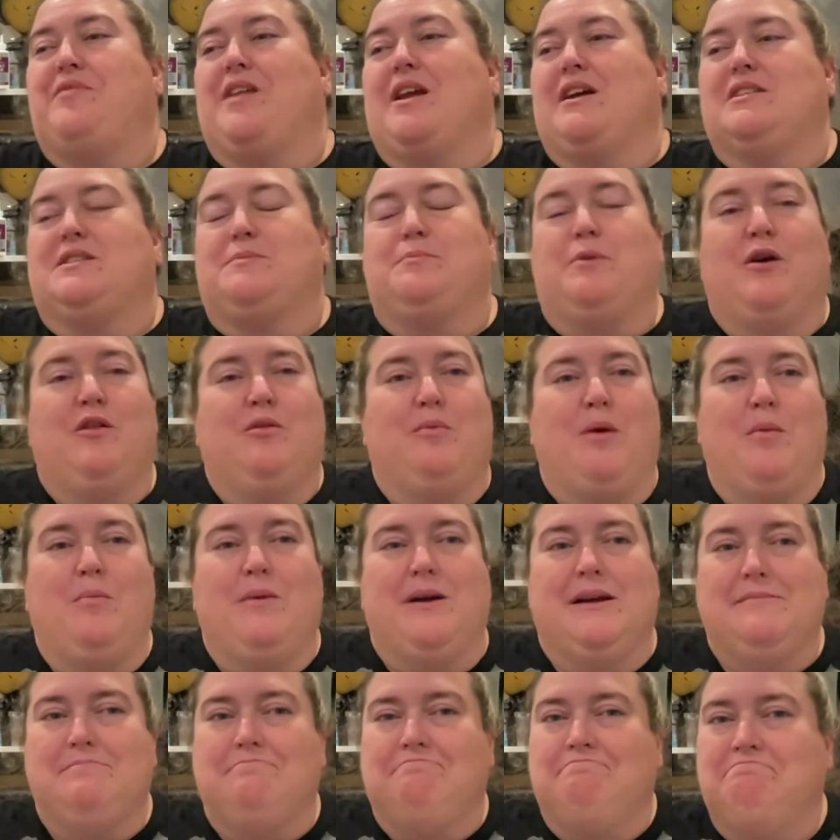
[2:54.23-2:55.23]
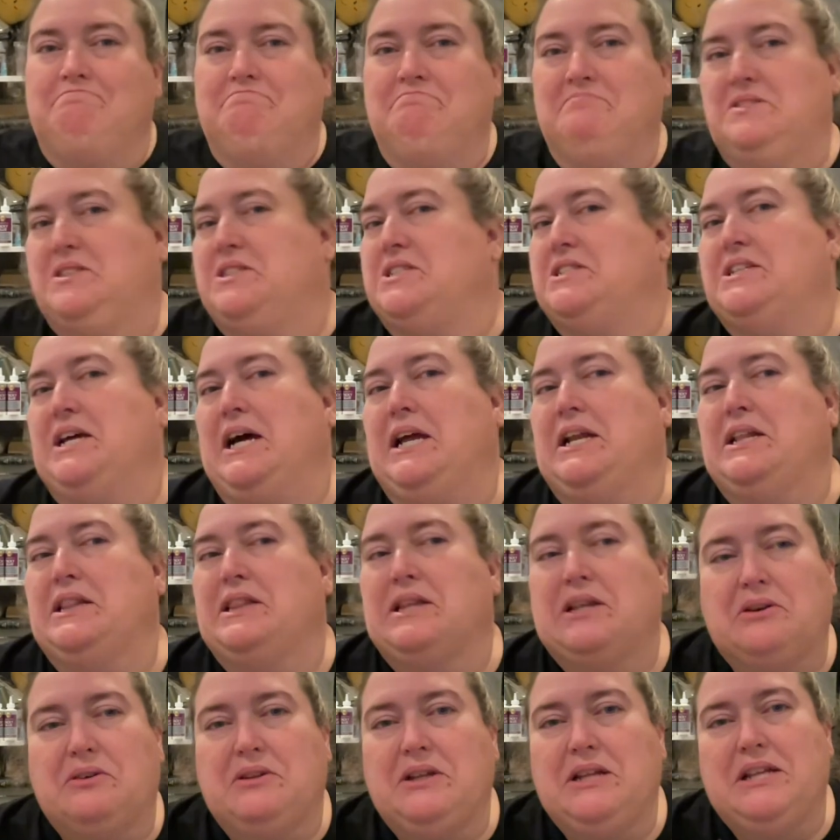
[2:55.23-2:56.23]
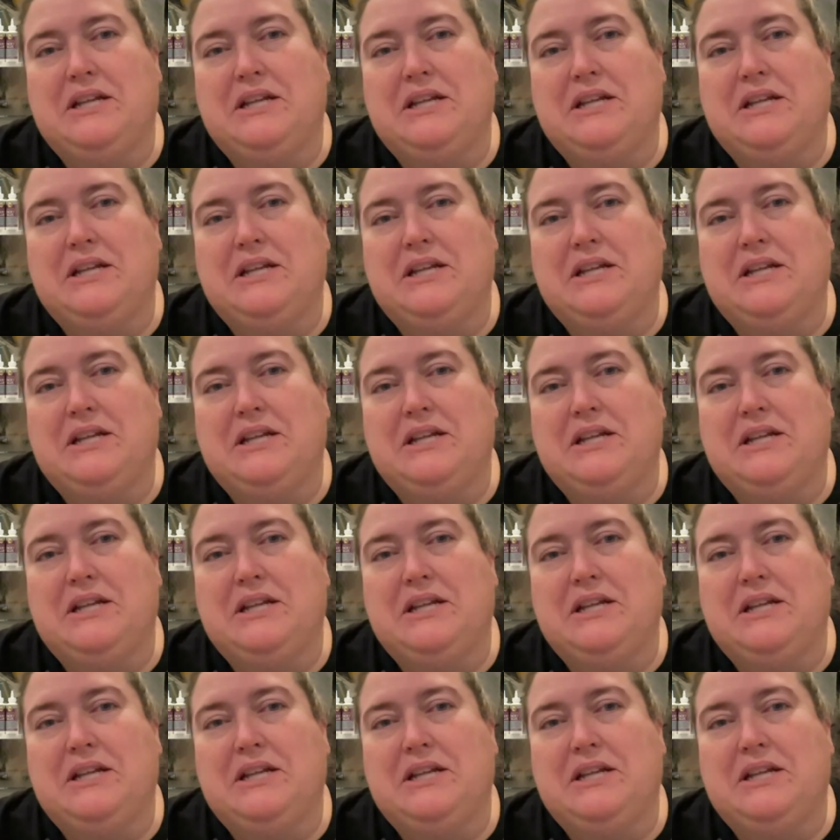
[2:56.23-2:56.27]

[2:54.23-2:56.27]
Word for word: Spur of the moment. Decided literally